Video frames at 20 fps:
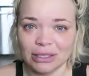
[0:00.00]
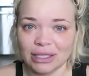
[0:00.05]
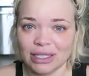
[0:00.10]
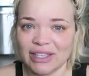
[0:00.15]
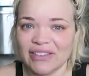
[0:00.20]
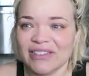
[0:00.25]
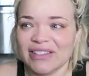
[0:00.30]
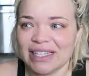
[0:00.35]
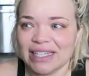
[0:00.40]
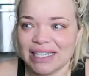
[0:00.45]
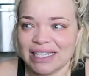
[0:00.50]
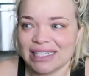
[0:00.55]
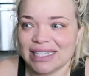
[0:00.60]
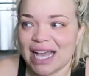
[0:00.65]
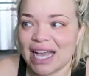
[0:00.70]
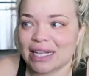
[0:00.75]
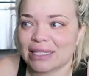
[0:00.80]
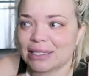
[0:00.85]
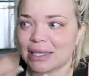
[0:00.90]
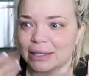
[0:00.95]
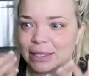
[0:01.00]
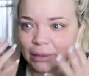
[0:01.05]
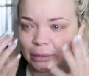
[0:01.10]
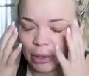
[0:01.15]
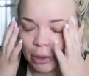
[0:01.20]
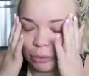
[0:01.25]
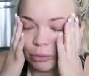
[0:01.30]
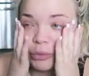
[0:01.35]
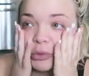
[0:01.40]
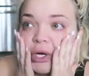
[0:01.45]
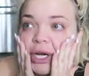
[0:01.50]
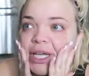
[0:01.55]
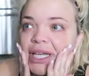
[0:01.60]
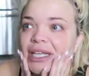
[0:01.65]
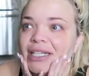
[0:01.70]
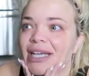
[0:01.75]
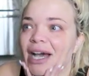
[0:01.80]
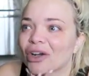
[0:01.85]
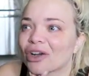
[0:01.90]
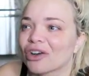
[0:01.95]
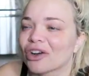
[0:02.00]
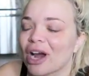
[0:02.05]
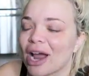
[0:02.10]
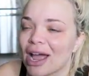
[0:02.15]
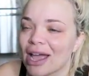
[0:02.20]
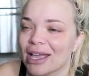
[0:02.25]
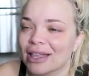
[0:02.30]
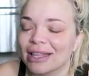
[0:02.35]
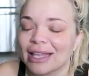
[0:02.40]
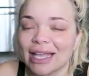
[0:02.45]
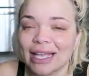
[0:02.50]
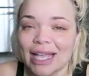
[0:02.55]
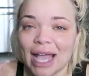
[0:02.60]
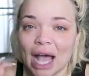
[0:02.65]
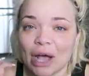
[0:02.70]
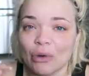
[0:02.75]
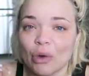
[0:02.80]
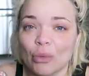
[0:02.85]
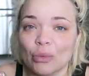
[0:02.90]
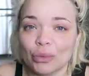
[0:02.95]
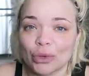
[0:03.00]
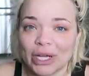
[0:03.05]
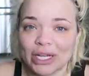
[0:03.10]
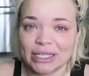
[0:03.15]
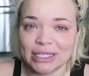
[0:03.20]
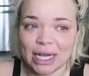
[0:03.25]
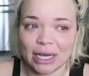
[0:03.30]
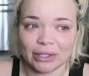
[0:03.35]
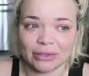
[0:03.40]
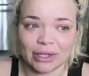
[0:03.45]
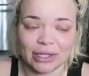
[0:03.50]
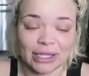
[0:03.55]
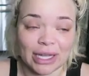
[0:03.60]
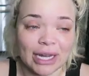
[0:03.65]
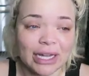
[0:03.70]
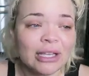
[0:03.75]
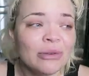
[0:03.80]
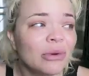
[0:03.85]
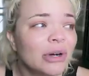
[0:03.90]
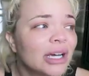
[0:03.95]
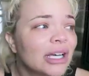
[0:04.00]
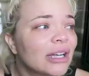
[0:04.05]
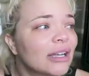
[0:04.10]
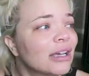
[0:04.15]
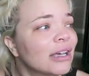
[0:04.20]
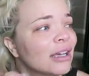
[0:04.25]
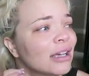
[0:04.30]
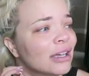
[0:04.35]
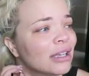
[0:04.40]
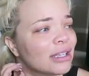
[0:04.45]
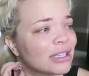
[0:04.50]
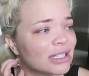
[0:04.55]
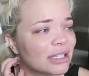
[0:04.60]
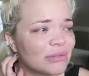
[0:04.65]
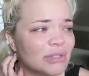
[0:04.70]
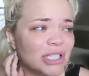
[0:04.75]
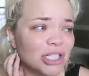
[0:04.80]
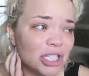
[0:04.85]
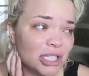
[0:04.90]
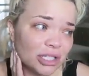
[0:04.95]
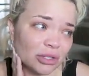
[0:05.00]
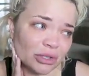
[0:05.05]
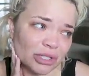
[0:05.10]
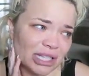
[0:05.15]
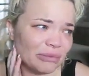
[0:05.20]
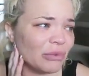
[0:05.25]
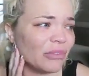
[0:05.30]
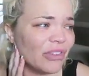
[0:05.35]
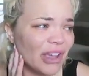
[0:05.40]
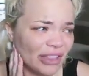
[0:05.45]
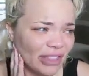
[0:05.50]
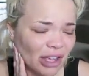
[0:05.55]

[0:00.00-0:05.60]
Even getting texted, I'm breaking down crying. Like, I will break down around anyone. Someone suggested go see a movie.